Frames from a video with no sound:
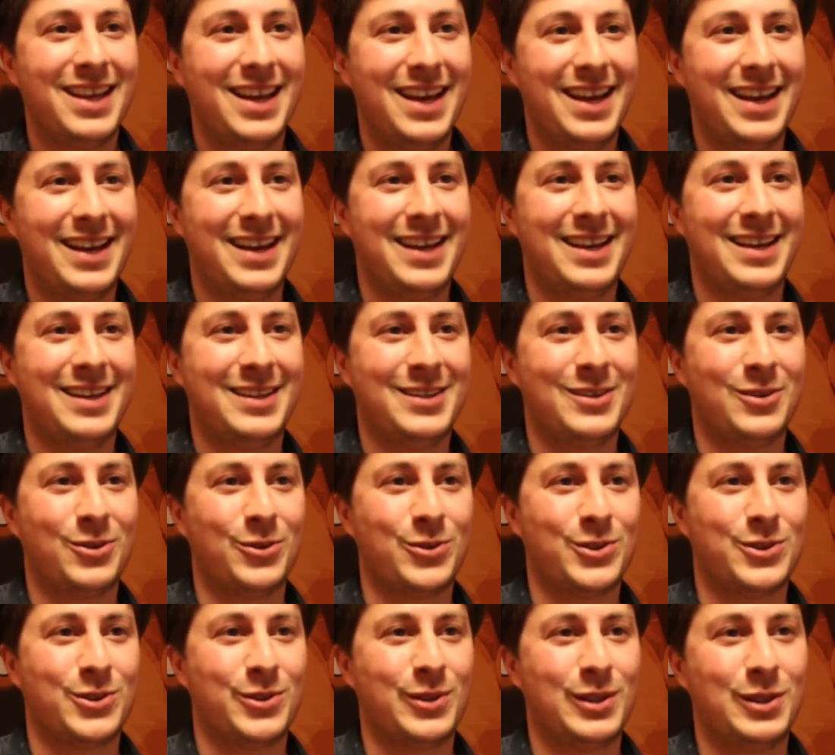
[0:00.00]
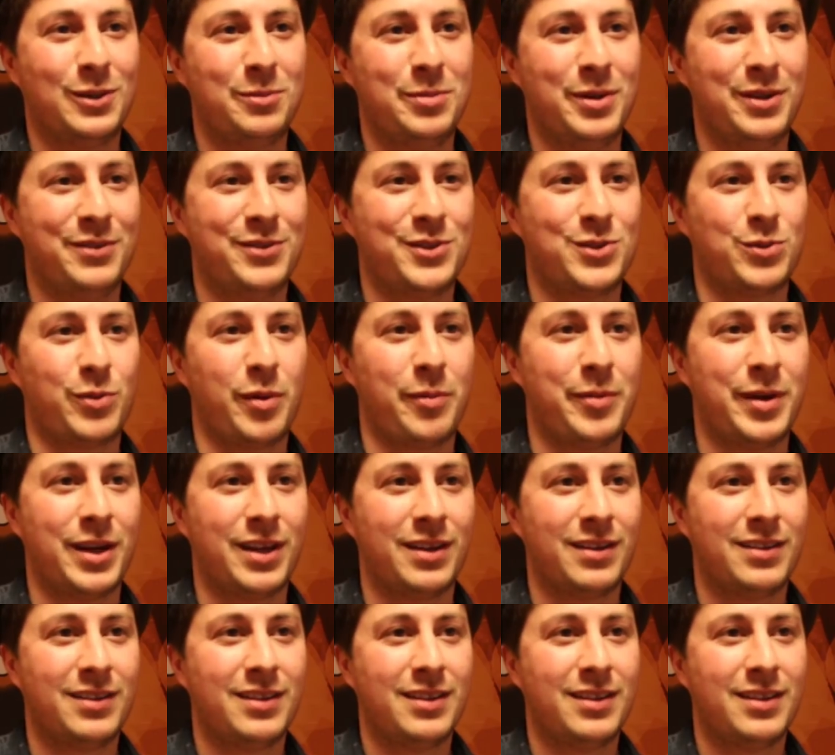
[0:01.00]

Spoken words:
and also a little bit of swimming,